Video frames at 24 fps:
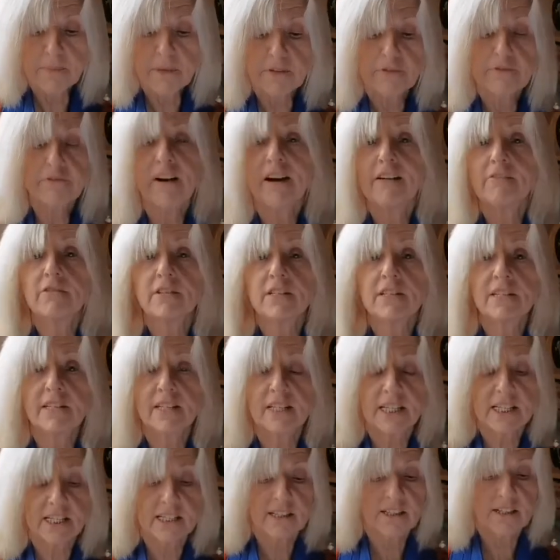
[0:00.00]
from the
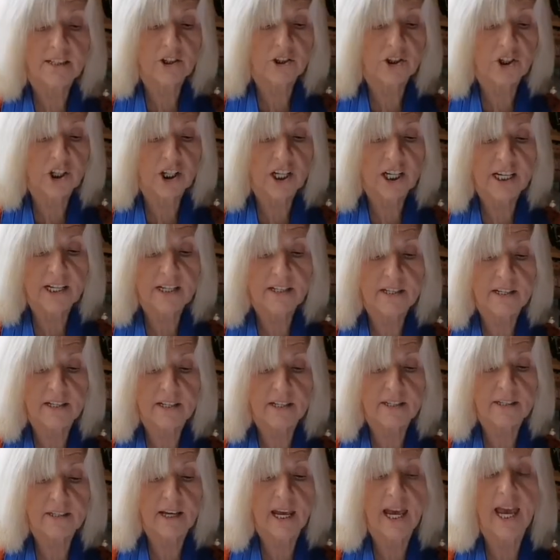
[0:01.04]
Pharisees to
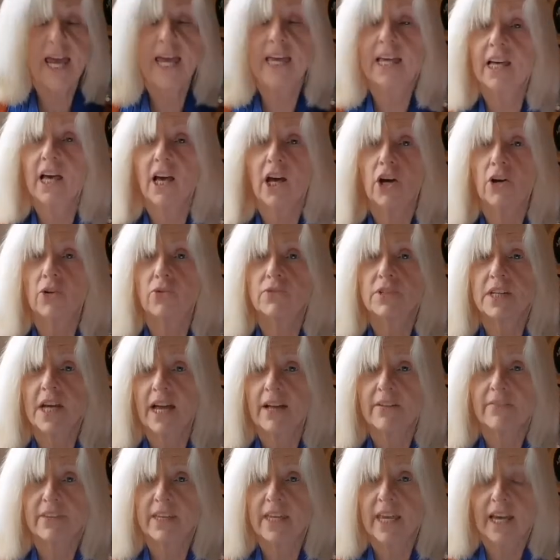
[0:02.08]
Jesus echo
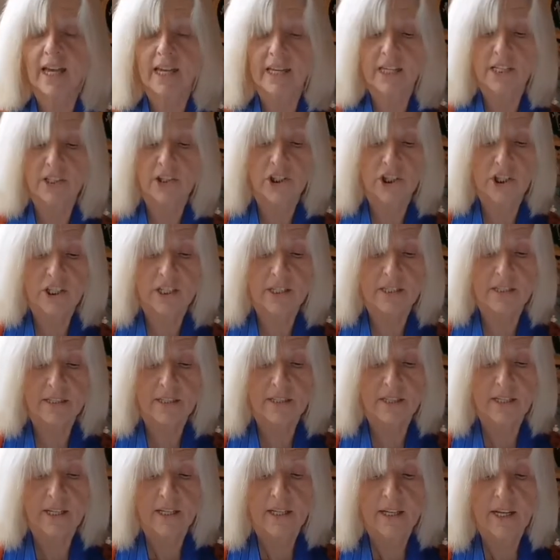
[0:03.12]
down the
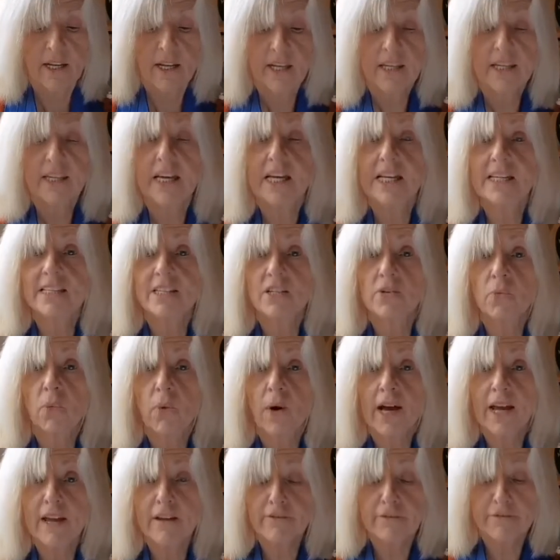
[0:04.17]
ages. Get
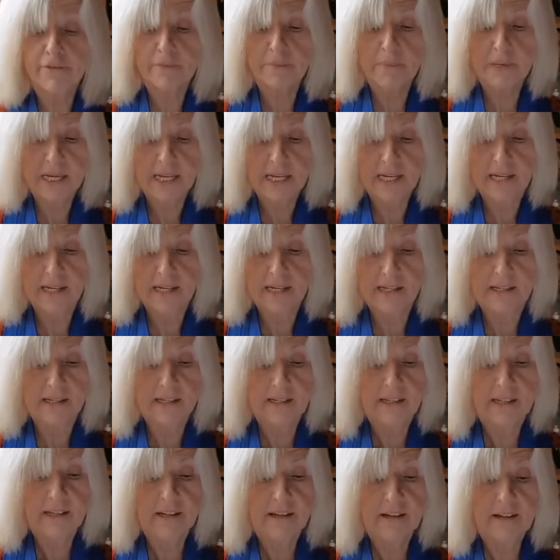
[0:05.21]
away from here.
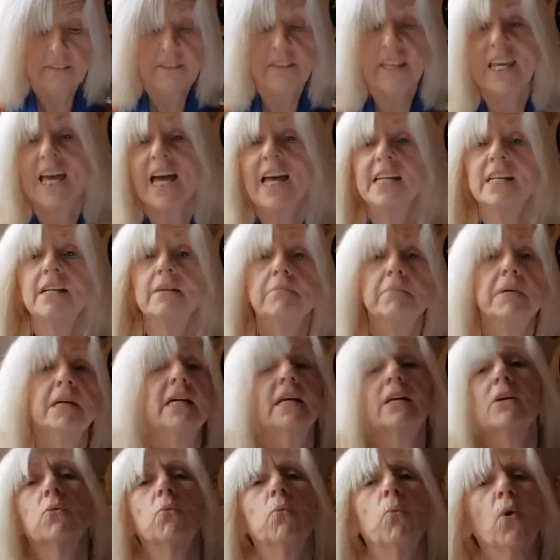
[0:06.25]
The
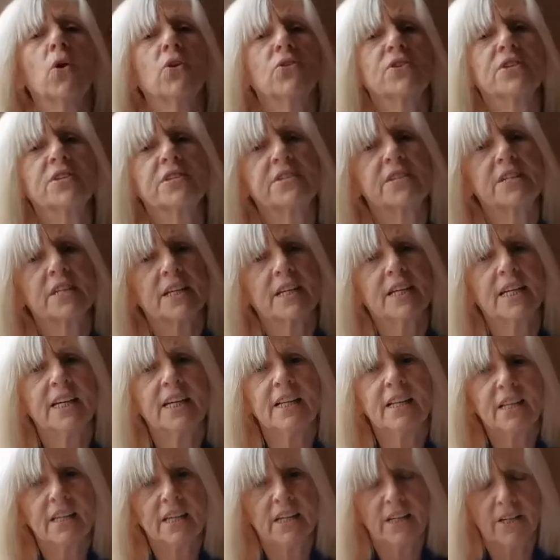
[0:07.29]
enemy wants to
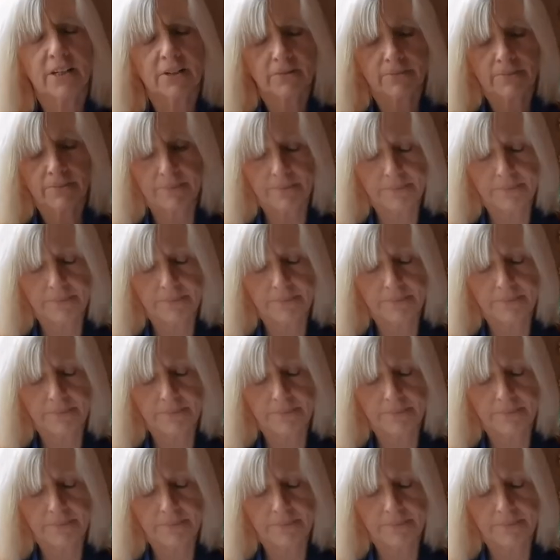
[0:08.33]
kill you.